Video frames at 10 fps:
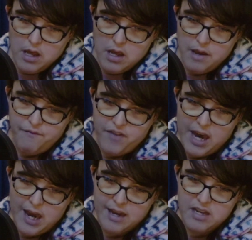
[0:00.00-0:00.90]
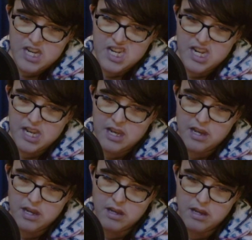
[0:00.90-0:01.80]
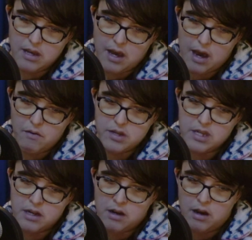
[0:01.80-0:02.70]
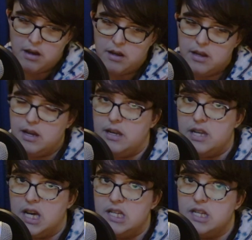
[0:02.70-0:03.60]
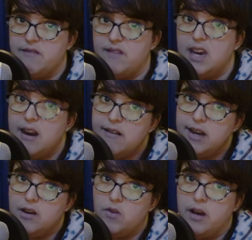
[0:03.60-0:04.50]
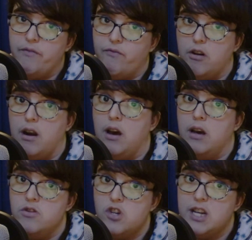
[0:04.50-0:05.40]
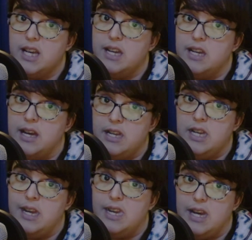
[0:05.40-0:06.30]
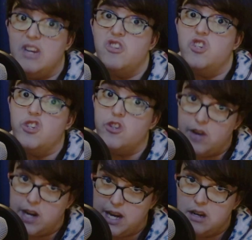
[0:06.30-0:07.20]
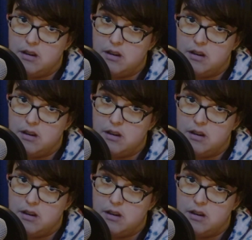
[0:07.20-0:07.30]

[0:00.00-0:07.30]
In fact, I was in an intensive care unit for 119 days straight.